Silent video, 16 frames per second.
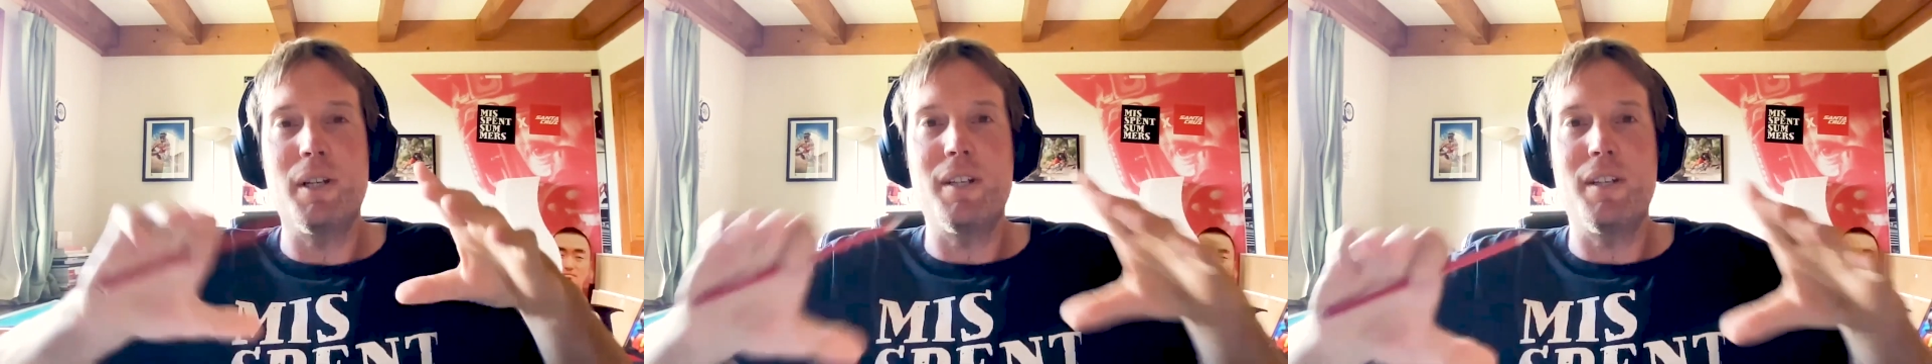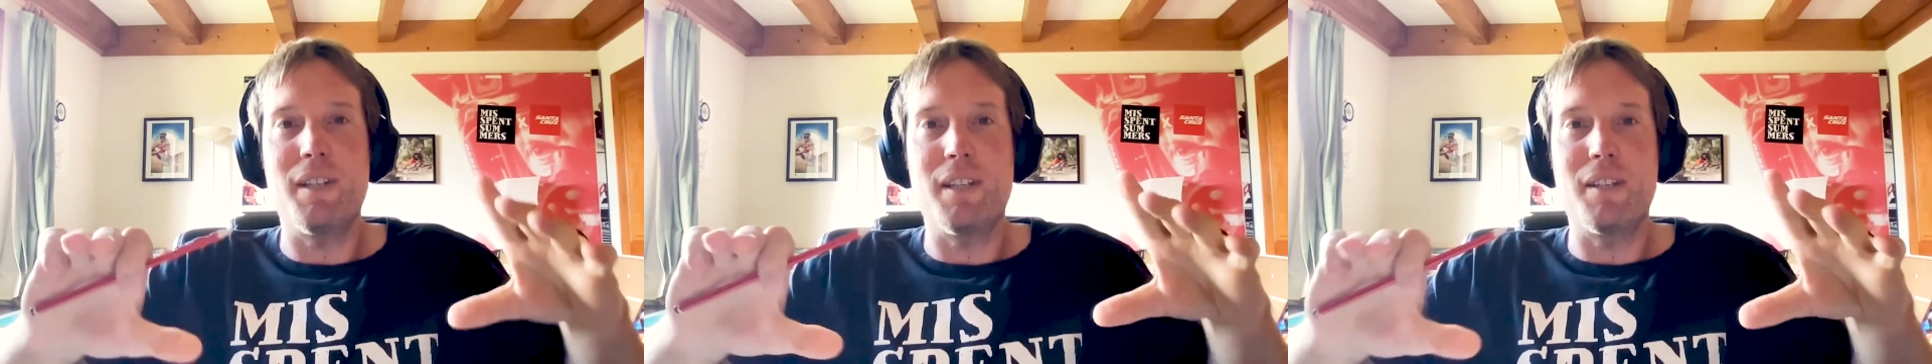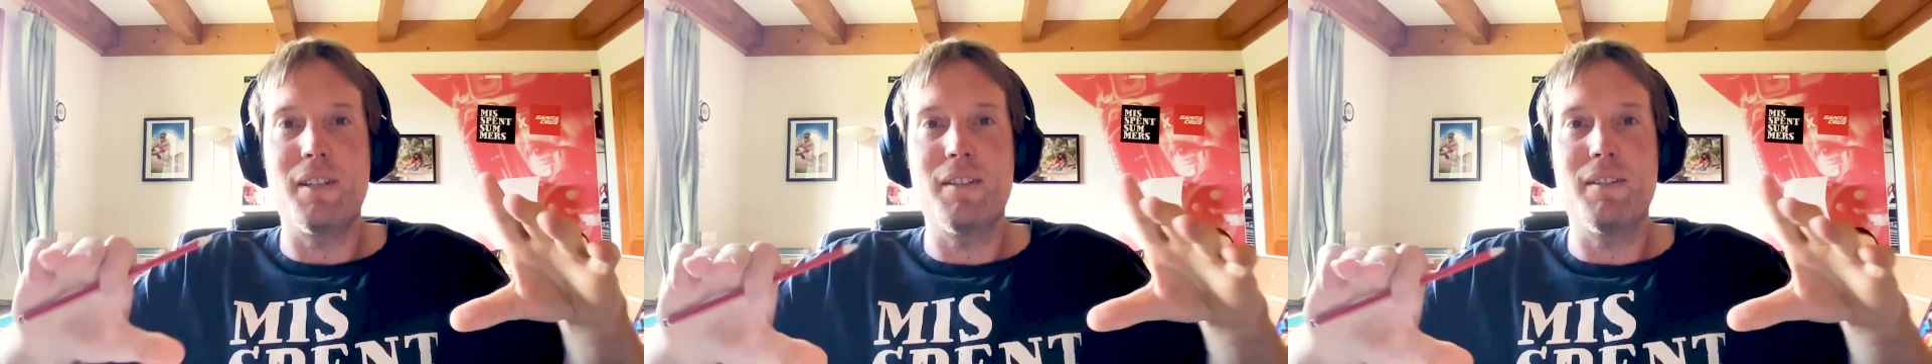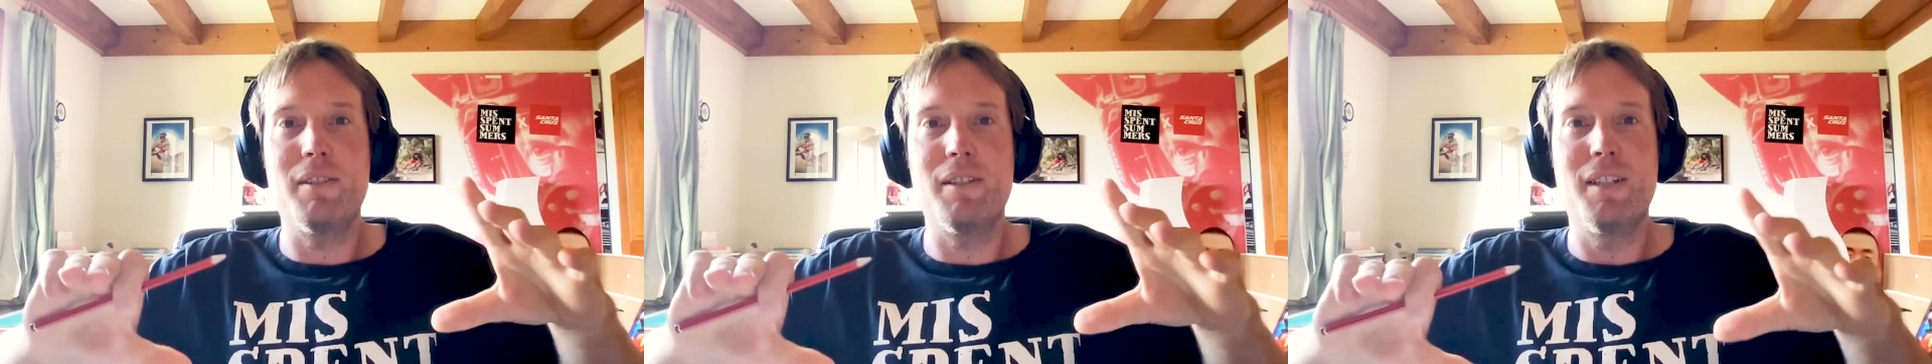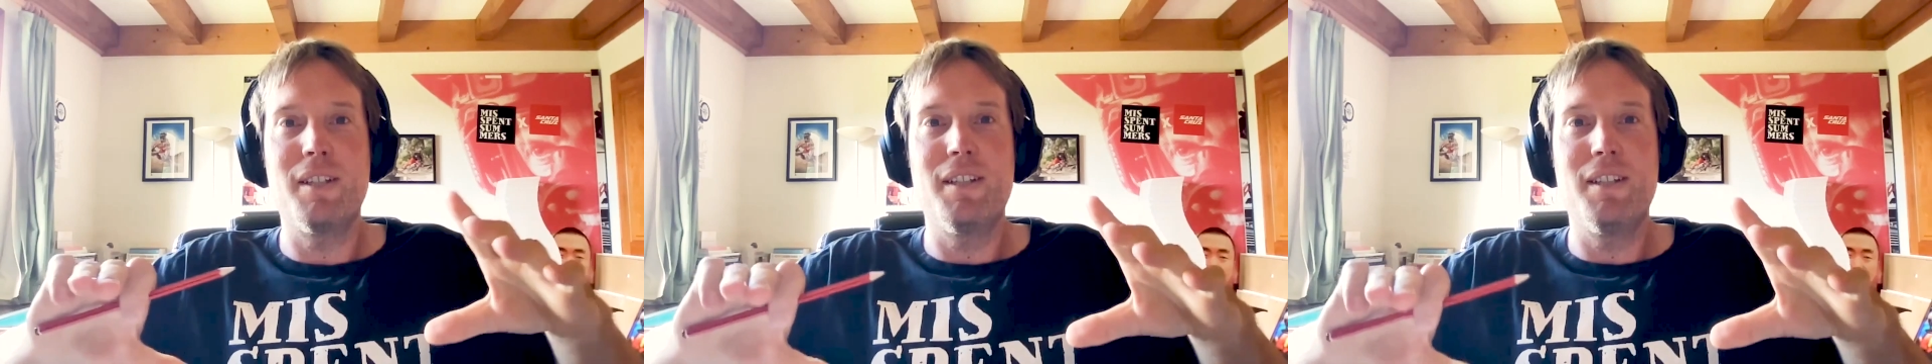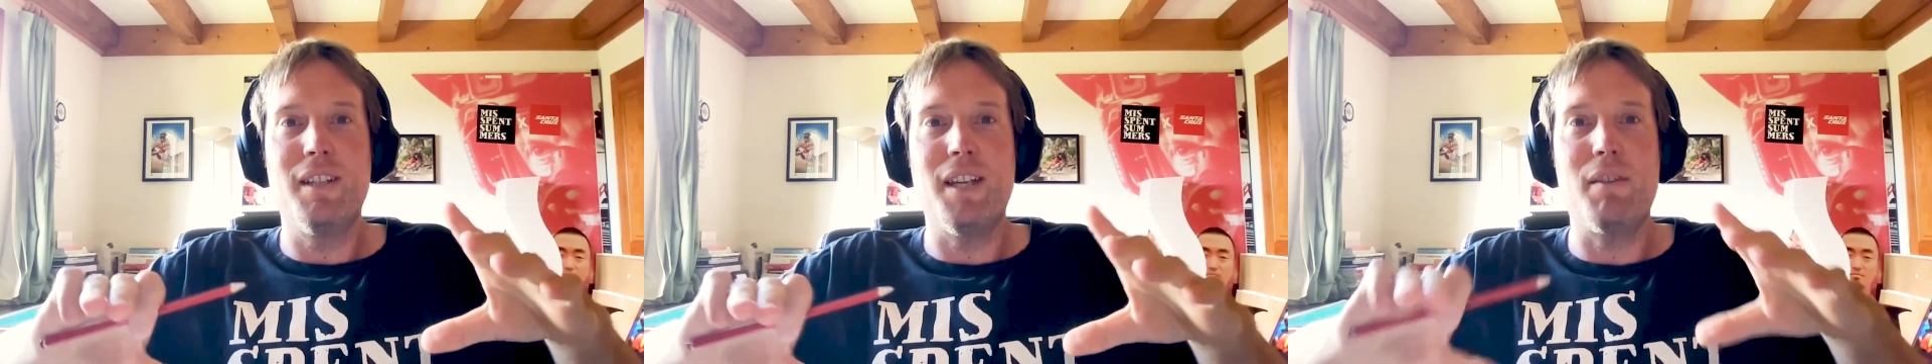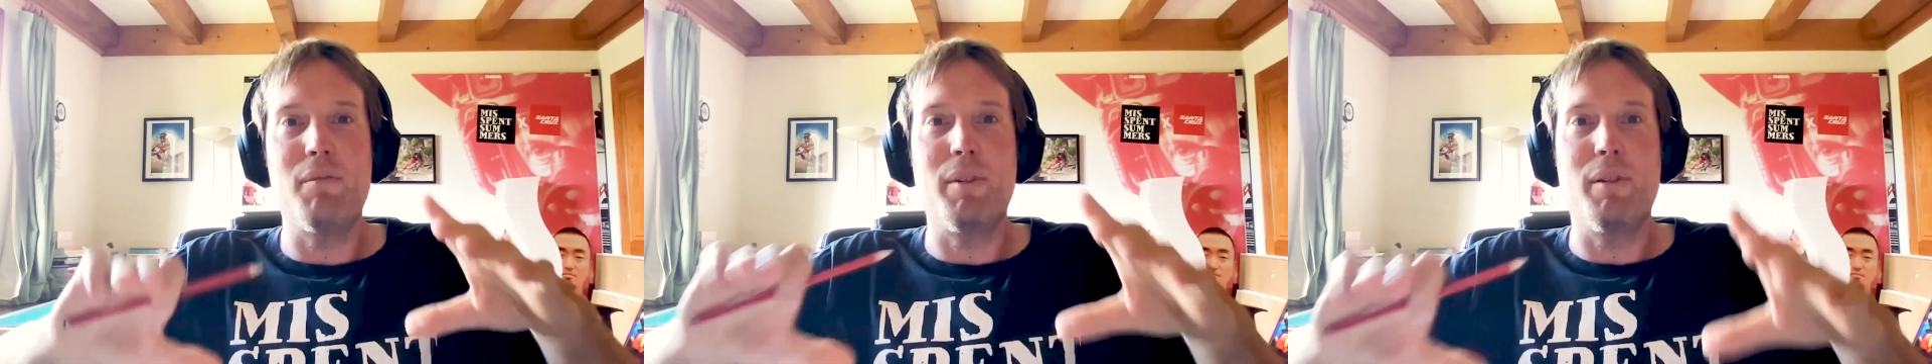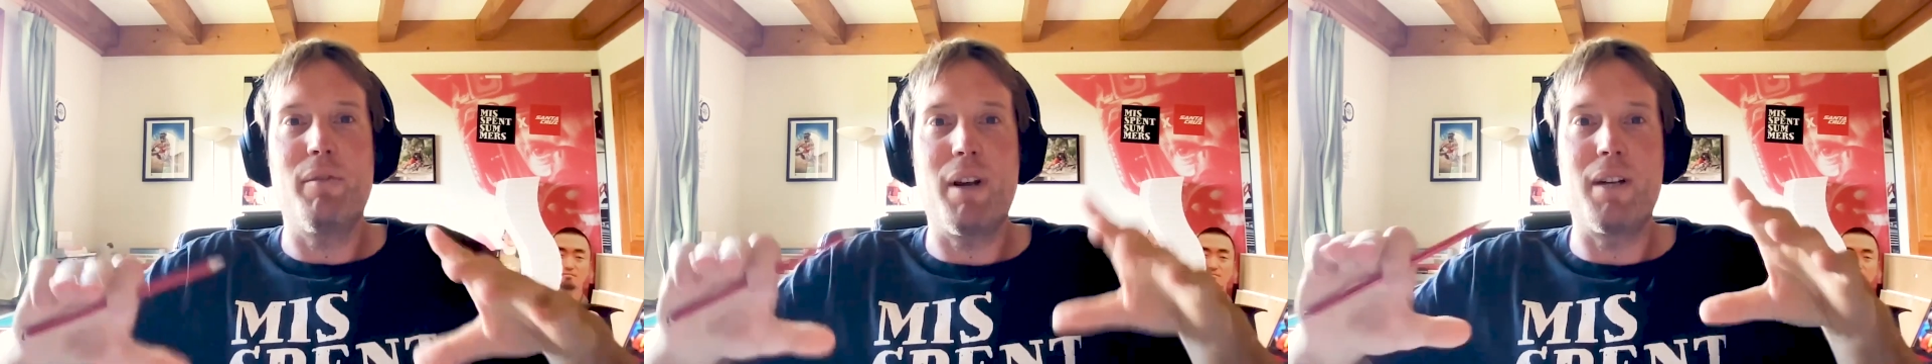anything
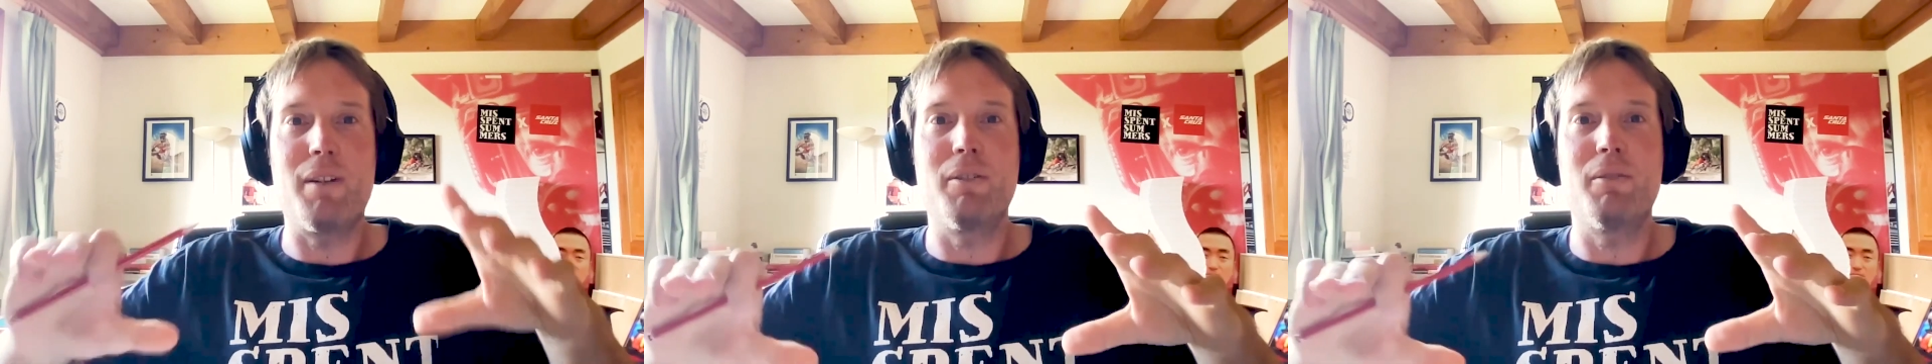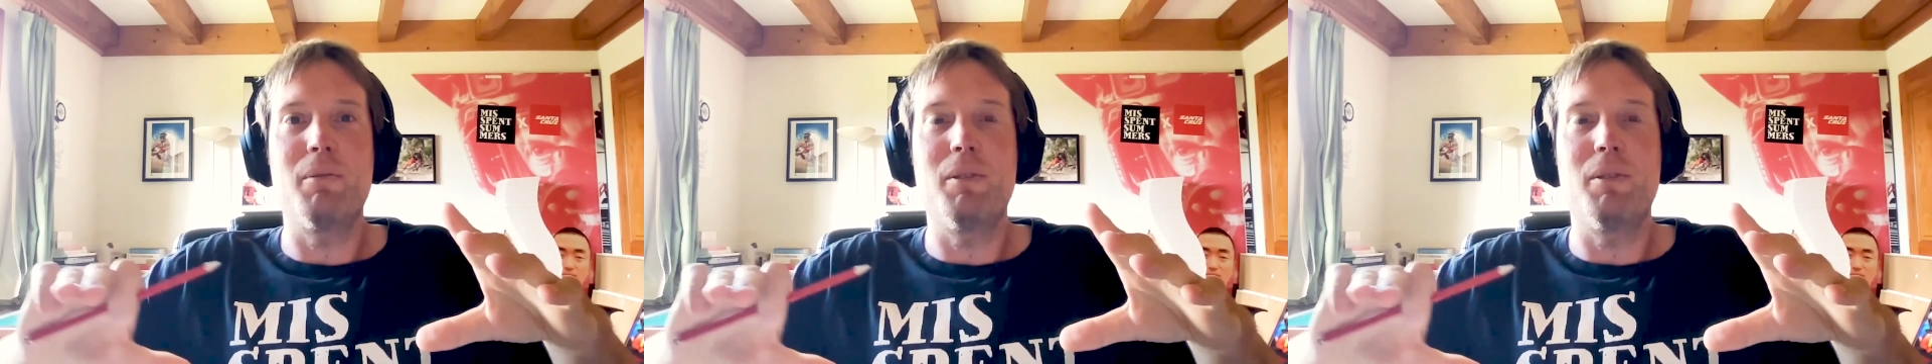every round.